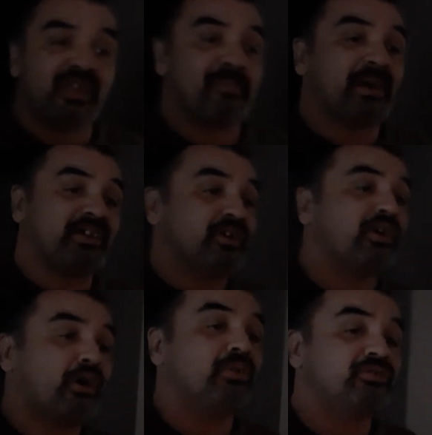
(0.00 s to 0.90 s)
that by their
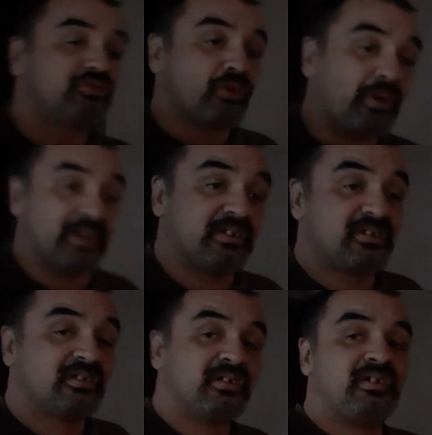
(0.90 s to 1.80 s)
own
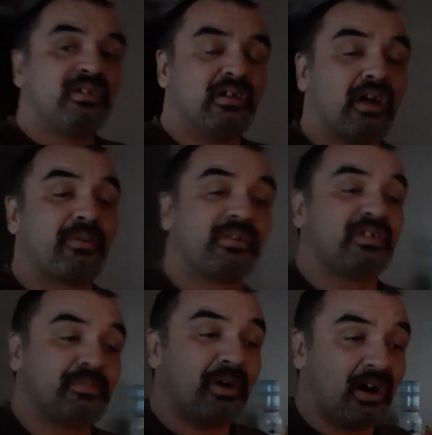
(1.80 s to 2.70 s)
choice, along with
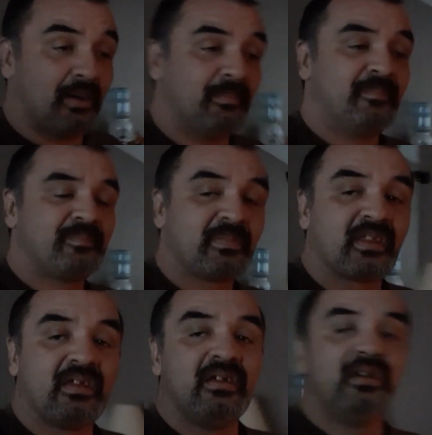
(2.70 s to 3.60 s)
his mom,
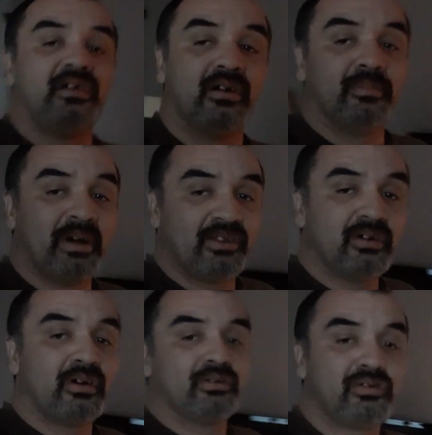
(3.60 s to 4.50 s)
you know, by
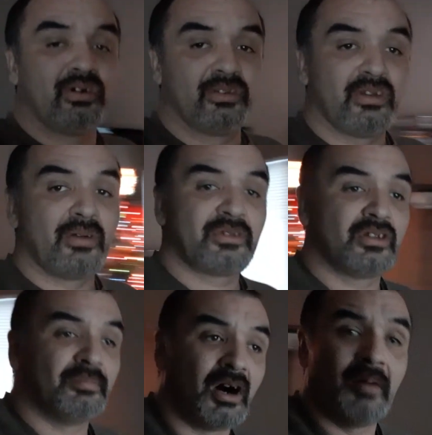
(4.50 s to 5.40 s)
their own choice, along with
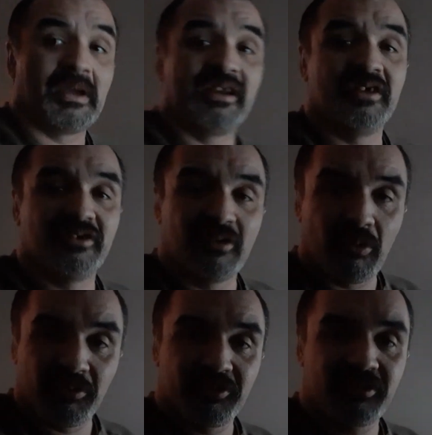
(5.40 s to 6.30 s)
his mom and his
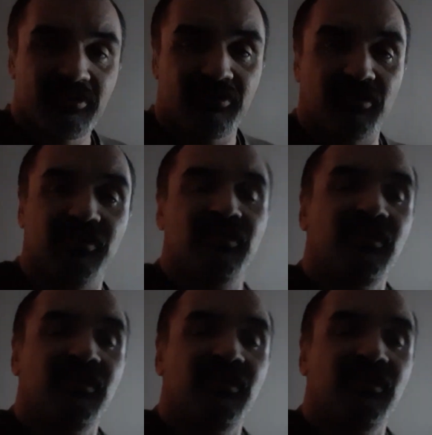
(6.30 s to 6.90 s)
older sister,